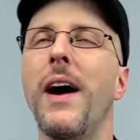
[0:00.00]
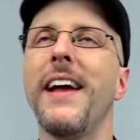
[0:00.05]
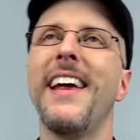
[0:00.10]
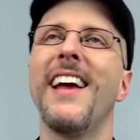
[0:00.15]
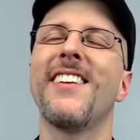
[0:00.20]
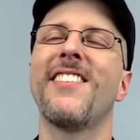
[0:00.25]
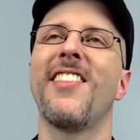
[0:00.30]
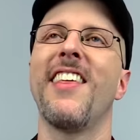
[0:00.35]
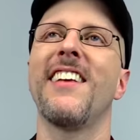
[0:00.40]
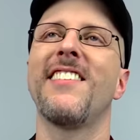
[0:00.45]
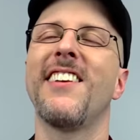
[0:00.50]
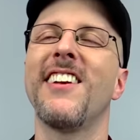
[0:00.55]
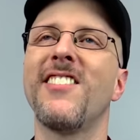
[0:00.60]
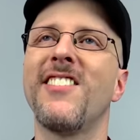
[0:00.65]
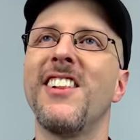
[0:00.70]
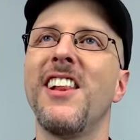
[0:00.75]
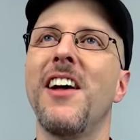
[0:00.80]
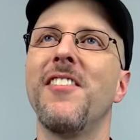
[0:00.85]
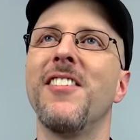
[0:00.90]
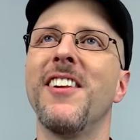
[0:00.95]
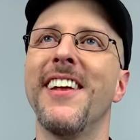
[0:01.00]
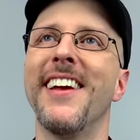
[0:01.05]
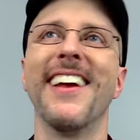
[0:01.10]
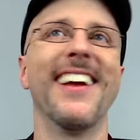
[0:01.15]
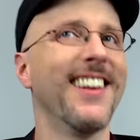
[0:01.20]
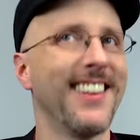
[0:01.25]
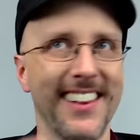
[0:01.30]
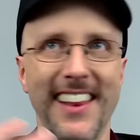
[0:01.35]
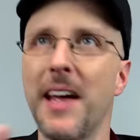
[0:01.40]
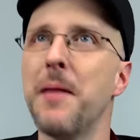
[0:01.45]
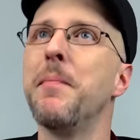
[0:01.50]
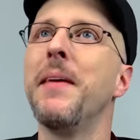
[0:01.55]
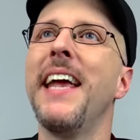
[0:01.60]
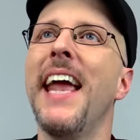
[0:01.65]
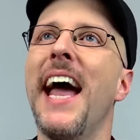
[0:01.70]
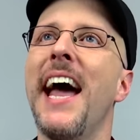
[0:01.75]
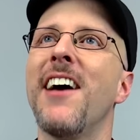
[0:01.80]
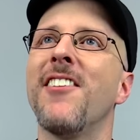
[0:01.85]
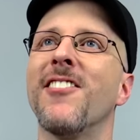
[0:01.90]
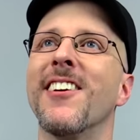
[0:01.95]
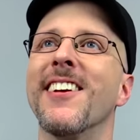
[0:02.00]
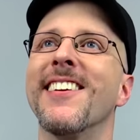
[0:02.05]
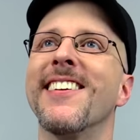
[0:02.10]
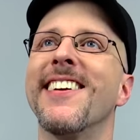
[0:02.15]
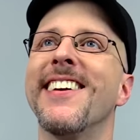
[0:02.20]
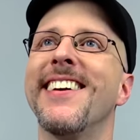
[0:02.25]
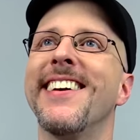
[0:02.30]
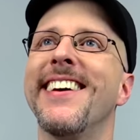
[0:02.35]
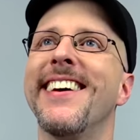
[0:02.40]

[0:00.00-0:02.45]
Why yes, that sounds lovely. Let me have it.